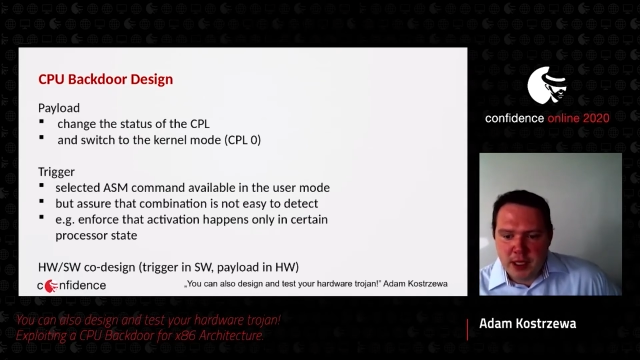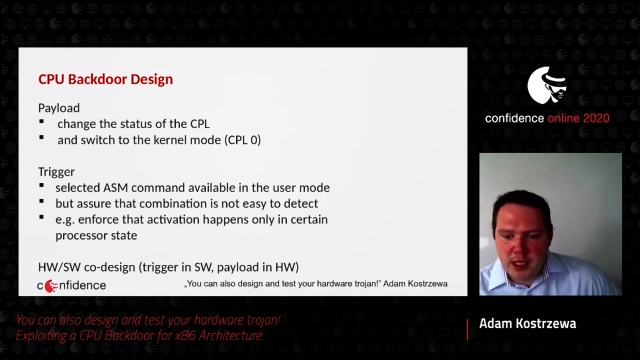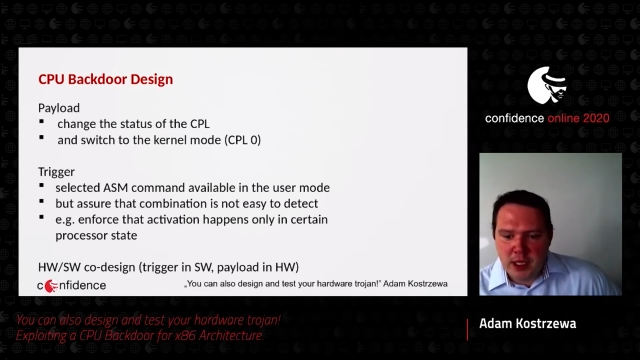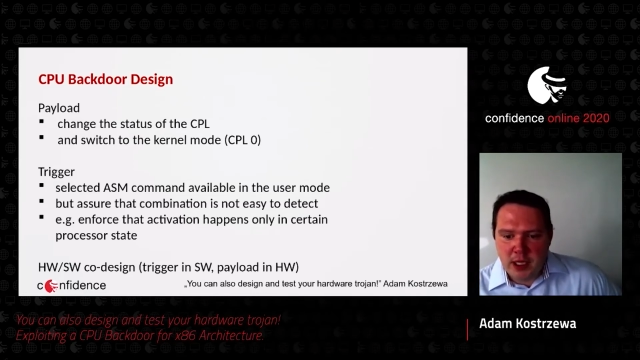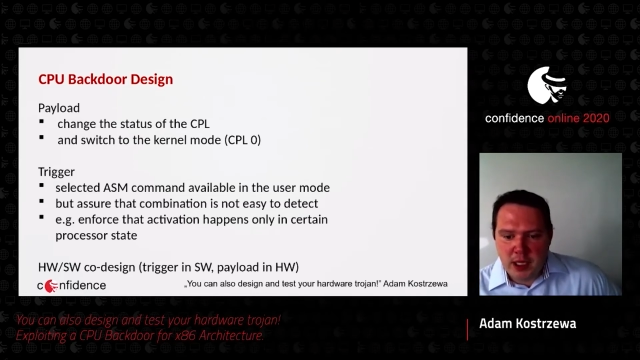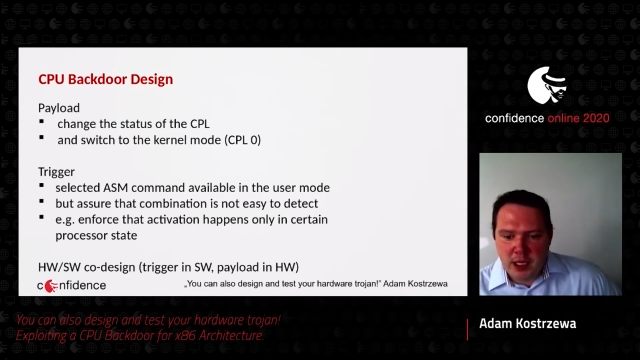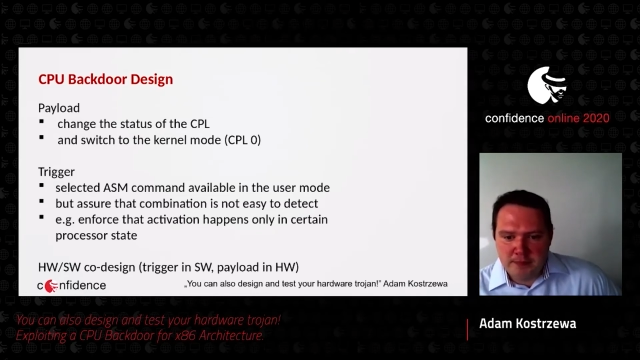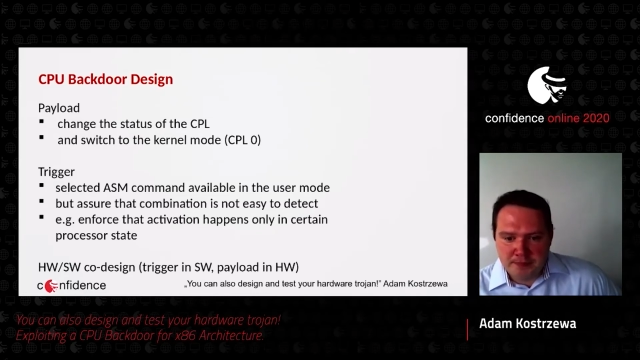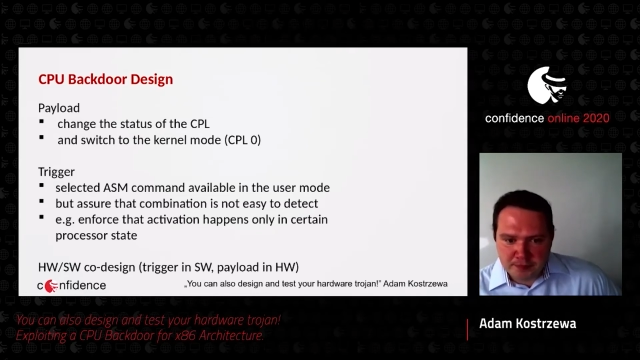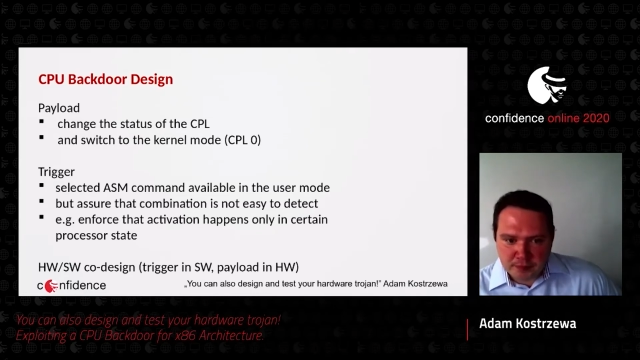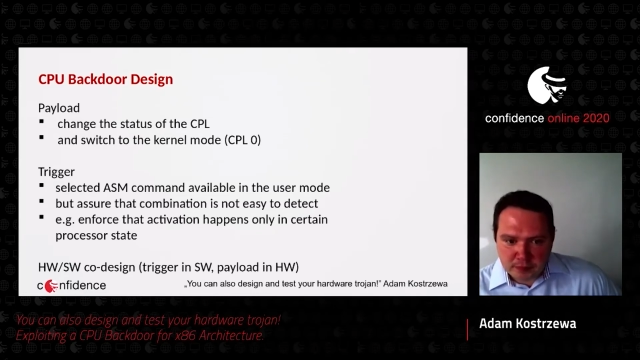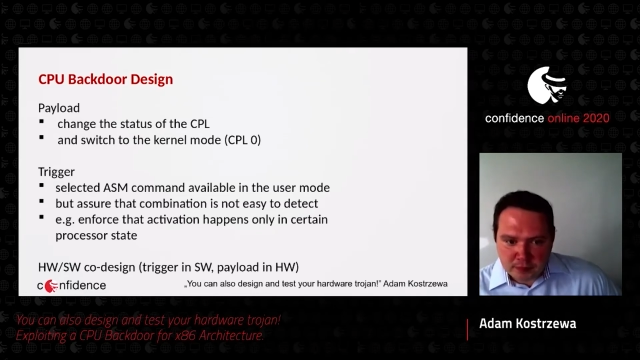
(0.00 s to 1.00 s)

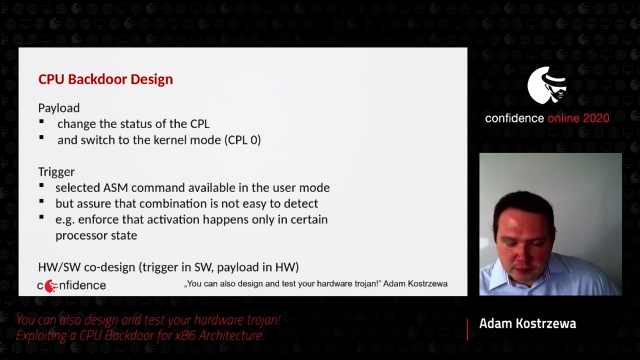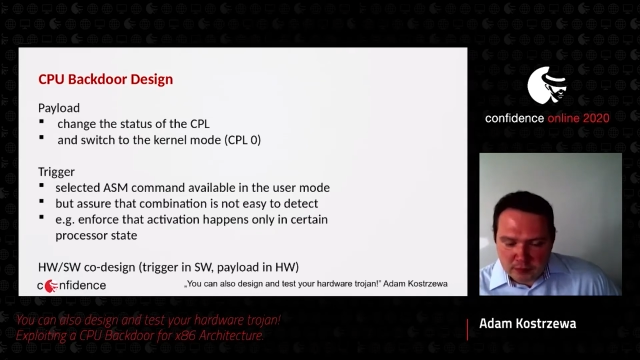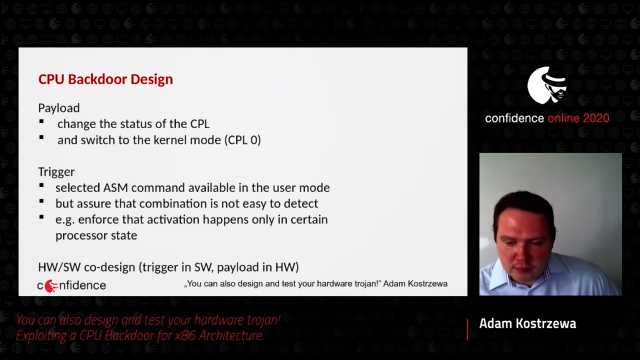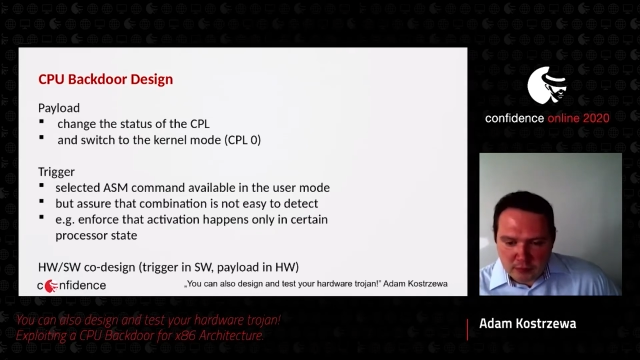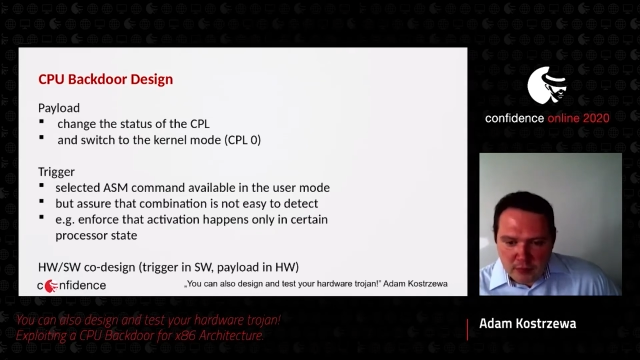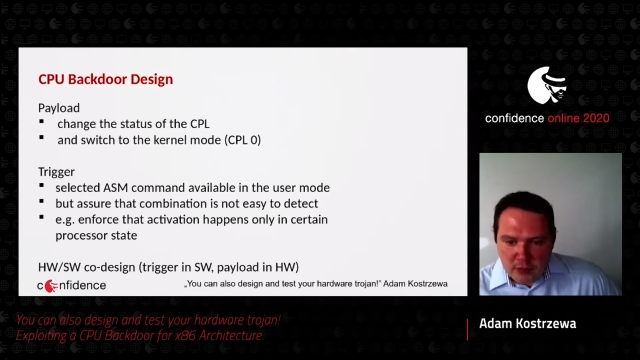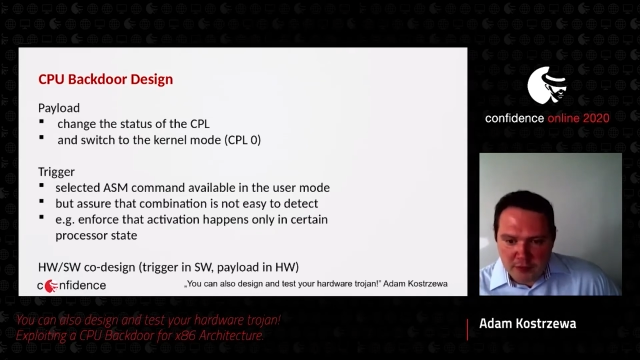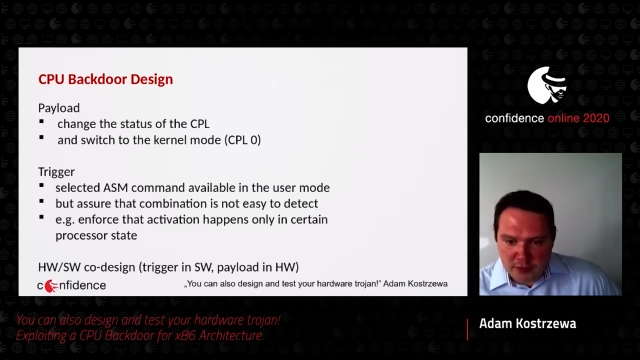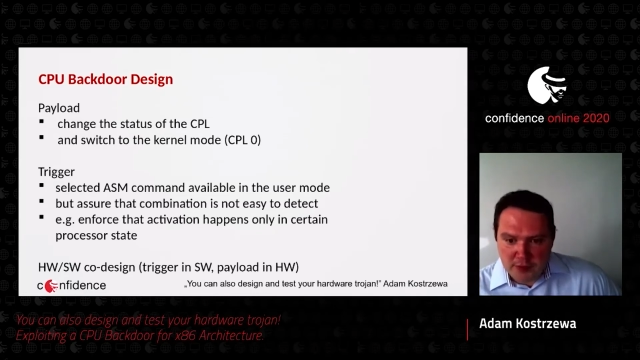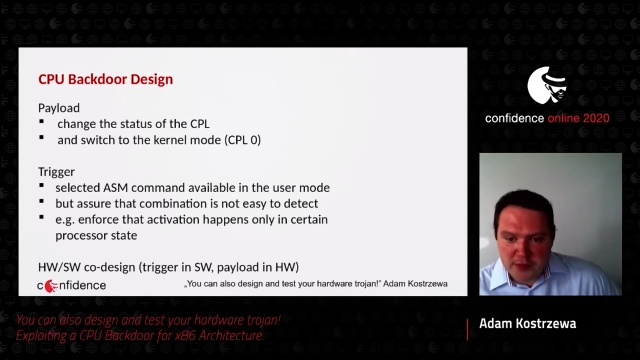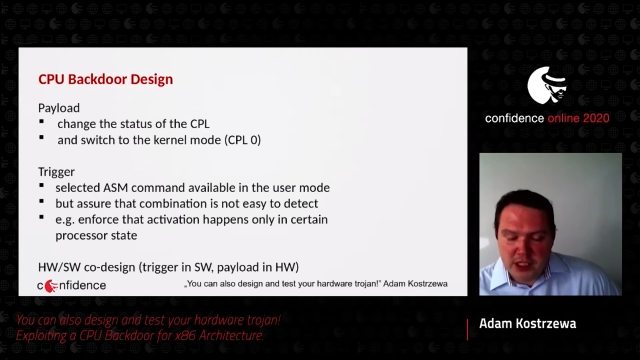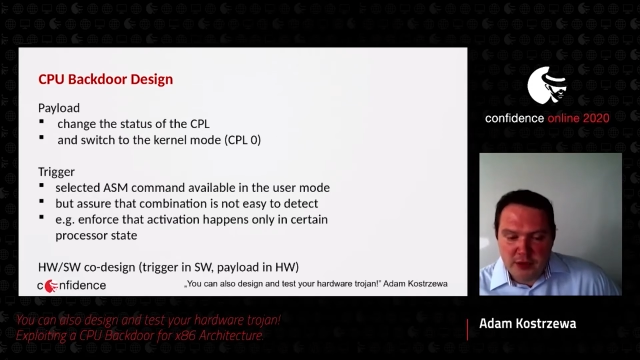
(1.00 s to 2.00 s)

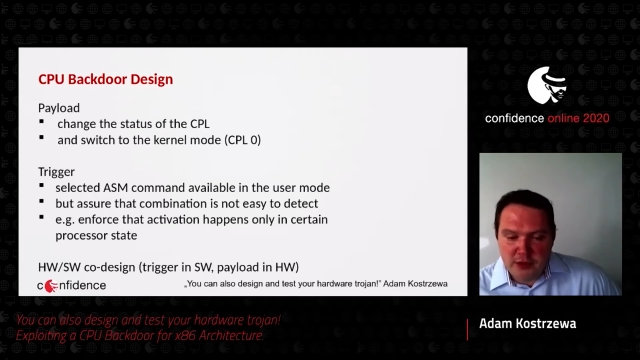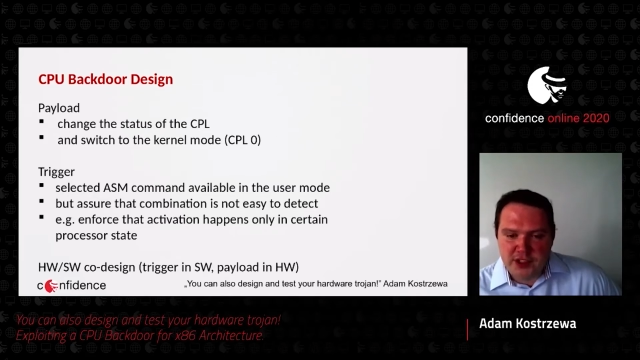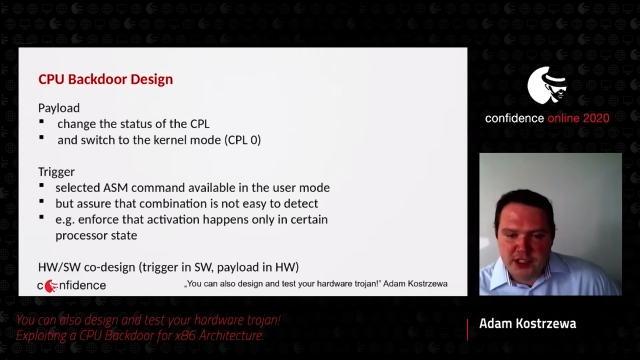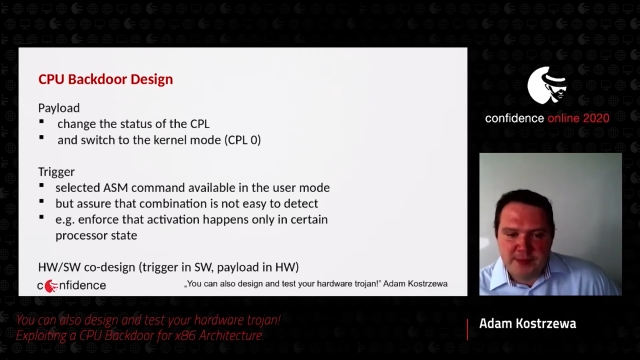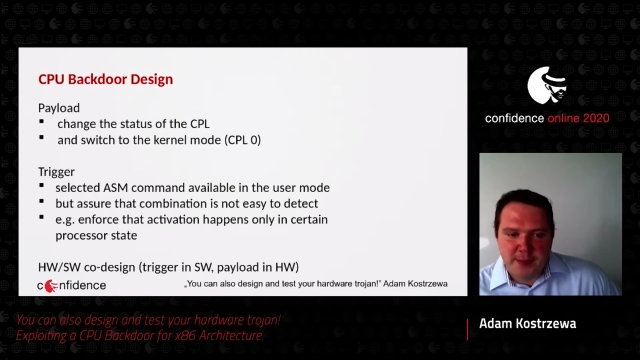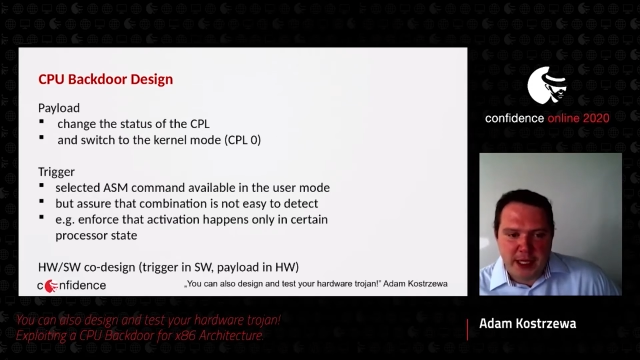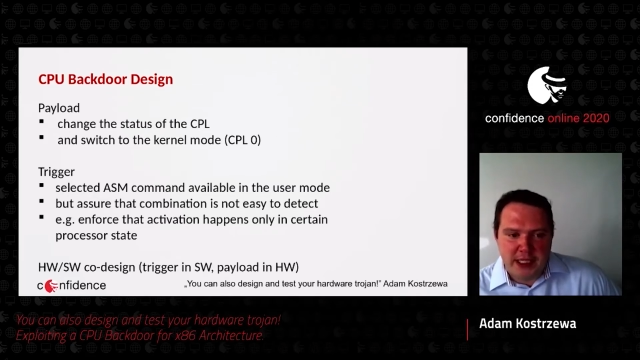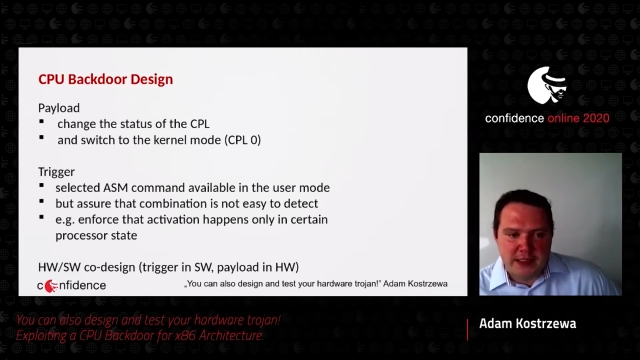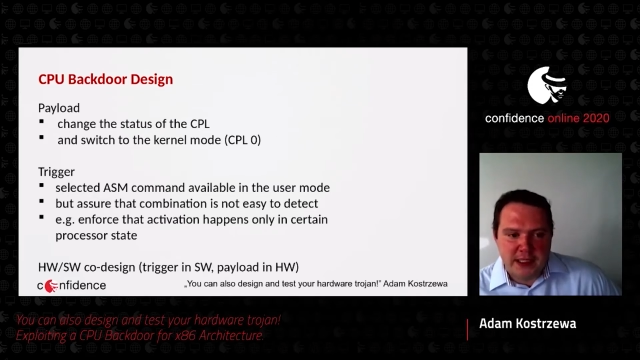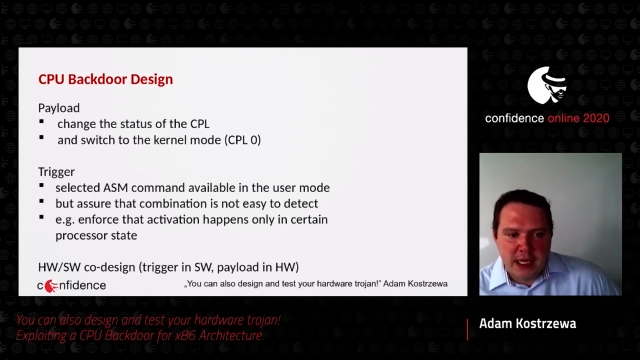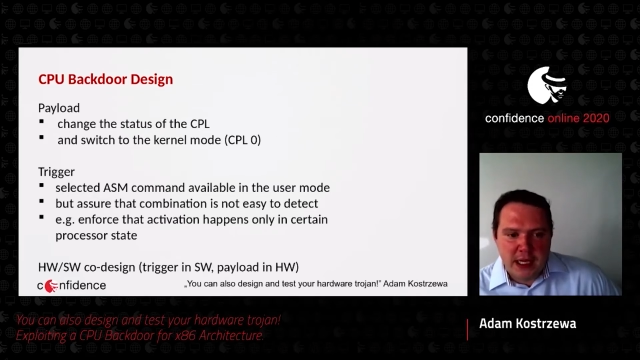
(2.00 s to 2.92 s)
the user space.